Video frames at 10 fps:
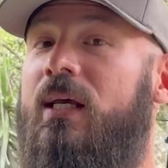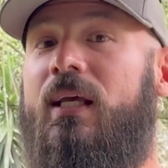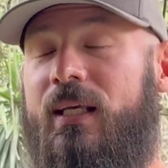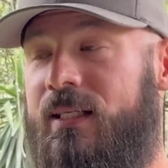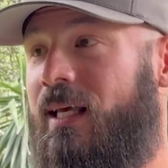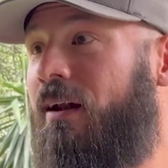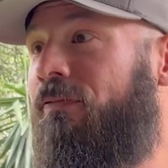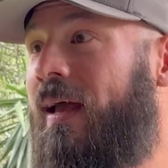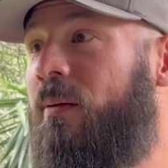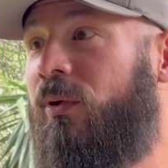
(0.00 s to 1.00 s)
He's got a
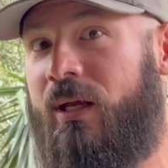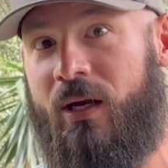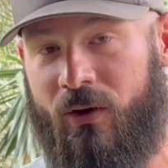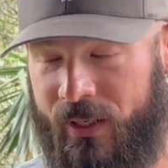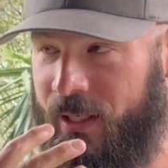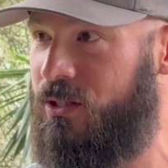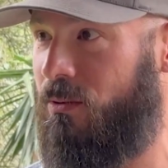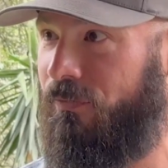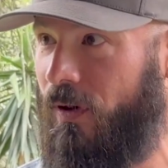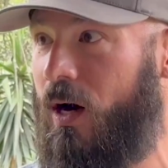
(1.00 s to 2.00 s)
family here. He does some
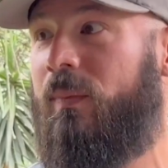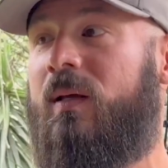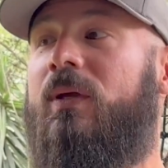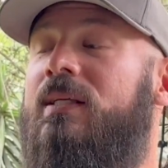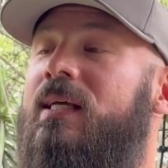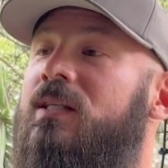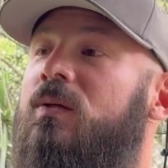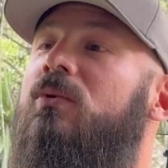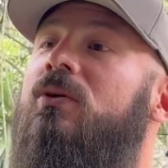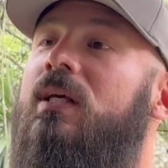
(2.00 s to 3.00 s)
farming, but he's got
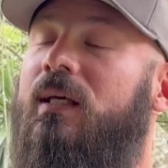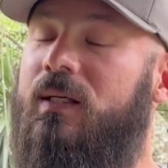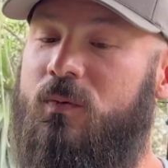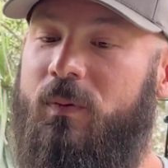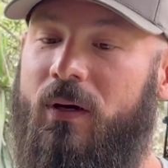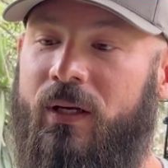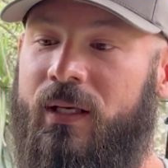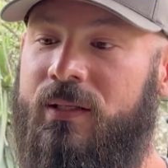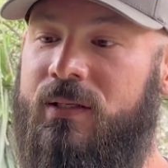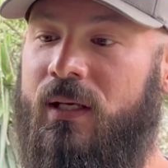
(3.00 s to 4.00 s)
some unique
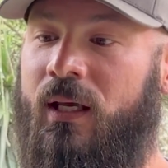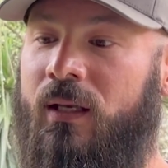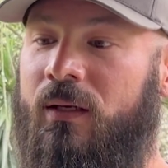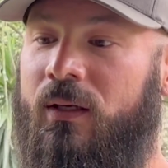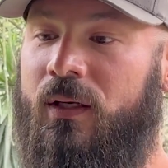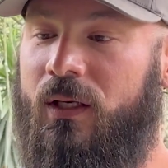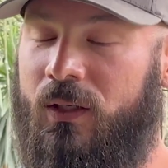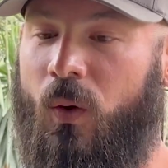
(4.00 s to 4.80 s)
experience in, you know,